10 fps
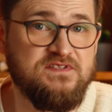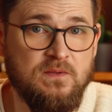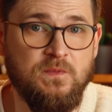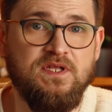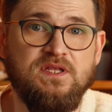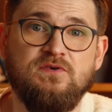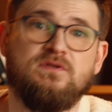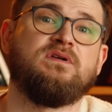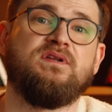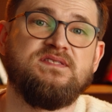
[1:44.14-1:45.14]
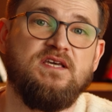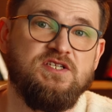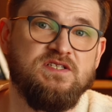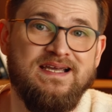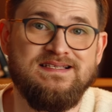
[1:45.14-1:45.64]
someone in your
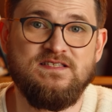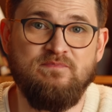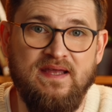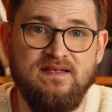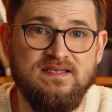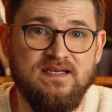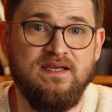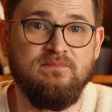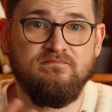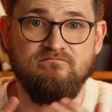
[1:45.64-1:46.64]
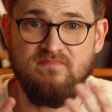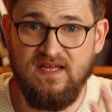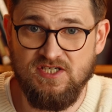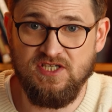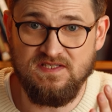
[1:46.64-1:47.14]
organization has spent time
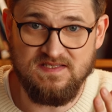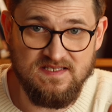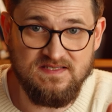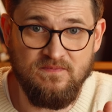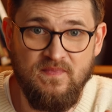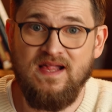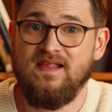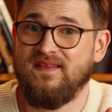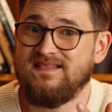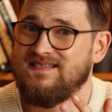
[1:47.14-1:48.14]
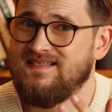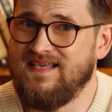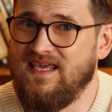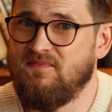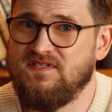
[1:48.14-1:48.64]
managing the system, that's the
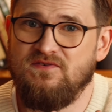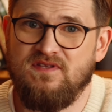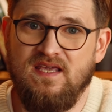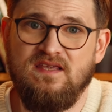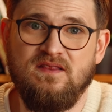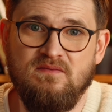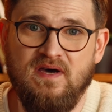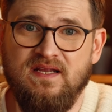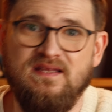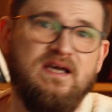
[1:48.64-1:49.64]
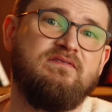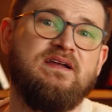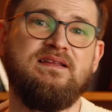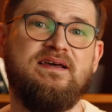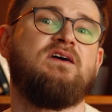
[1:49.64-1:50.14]
same as you taking the money
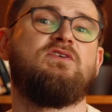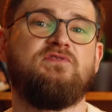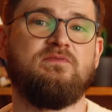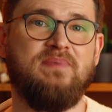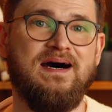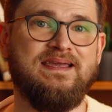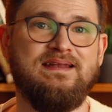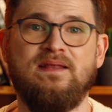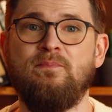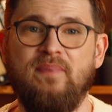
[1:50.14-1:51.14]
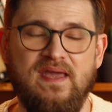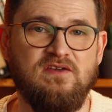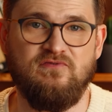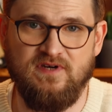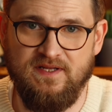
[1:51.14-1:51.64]
directly out of your pocket and paying
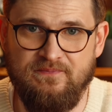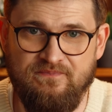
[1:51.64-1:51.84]
for it.